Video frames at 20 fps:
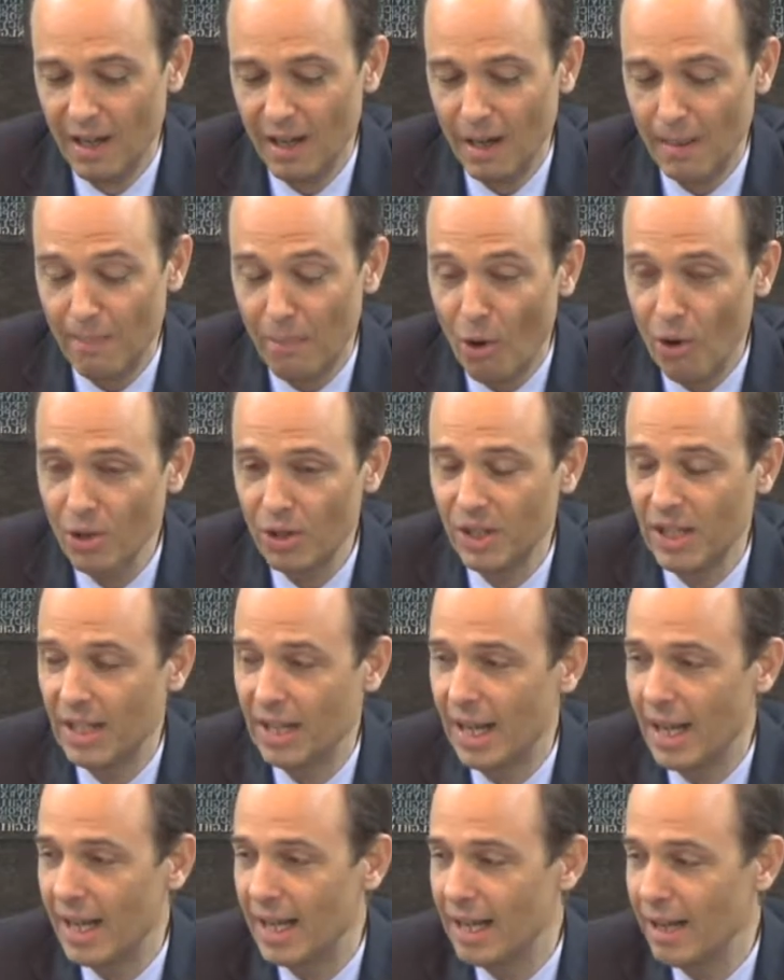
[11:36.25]

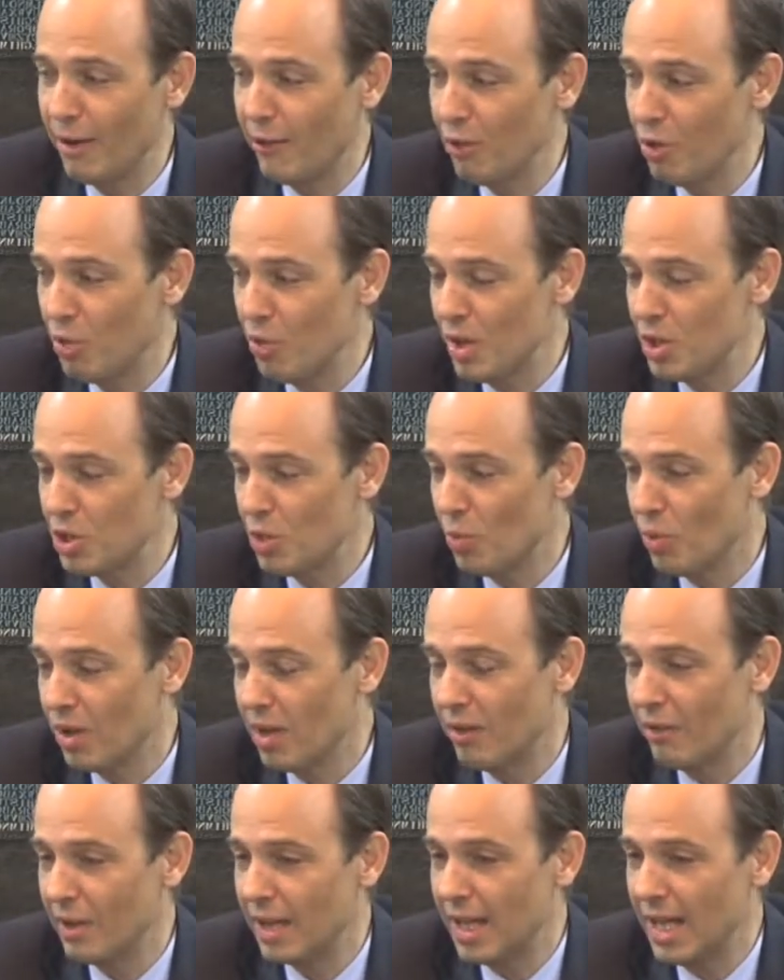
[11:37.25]
important. And if you wish, one
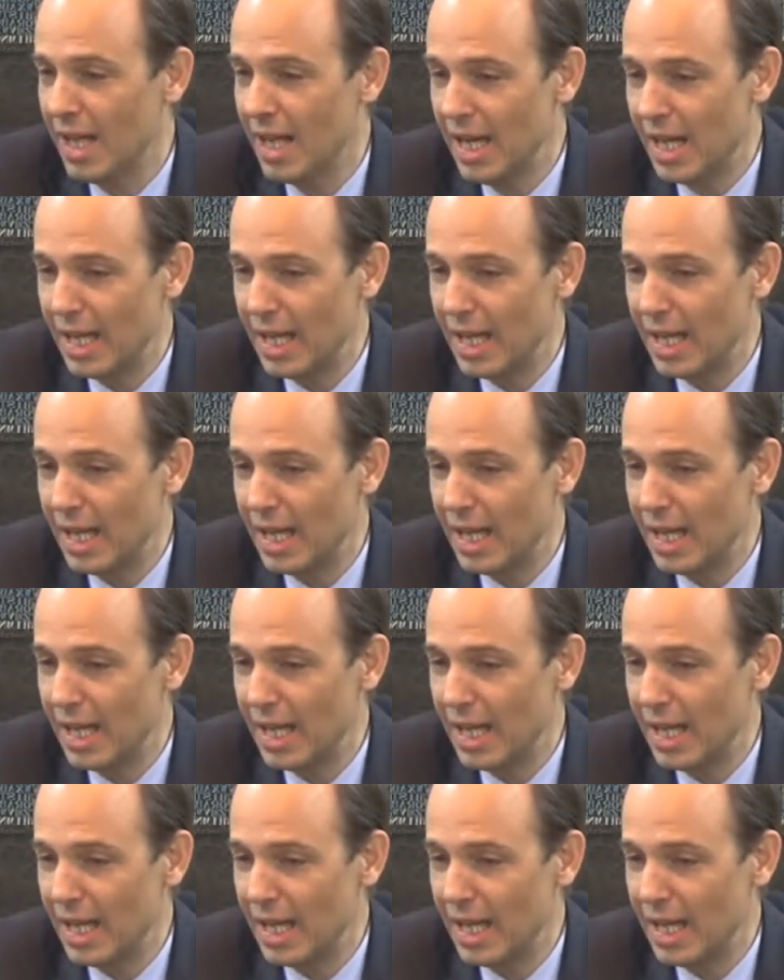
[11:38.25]
of the